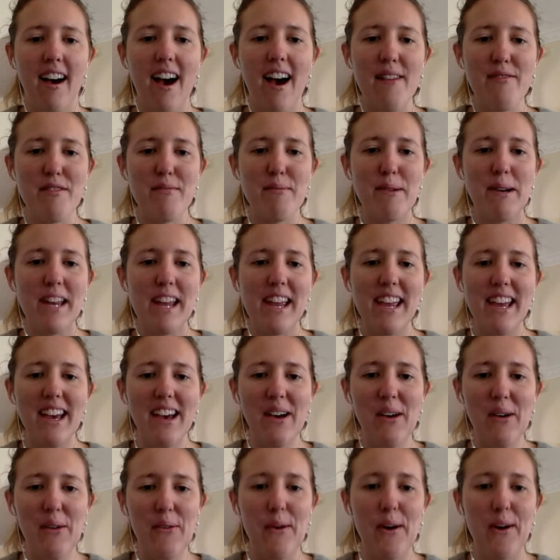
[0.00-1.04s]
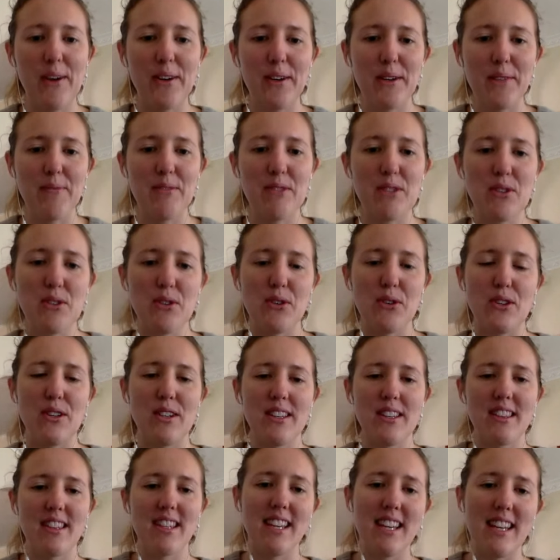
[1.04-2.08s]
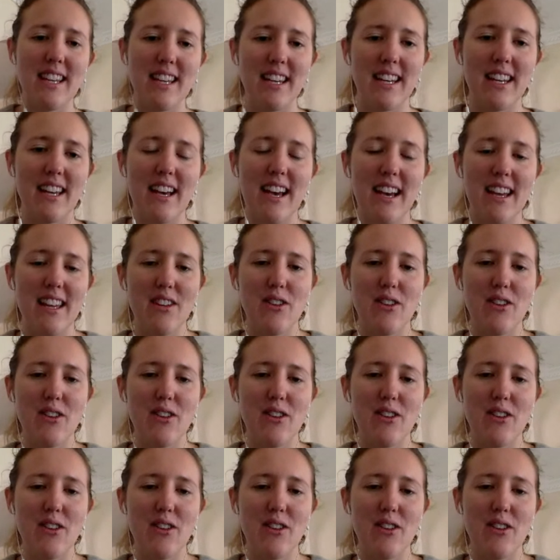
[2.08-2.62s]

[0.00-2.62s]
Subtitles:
Hi everybody, welcome to the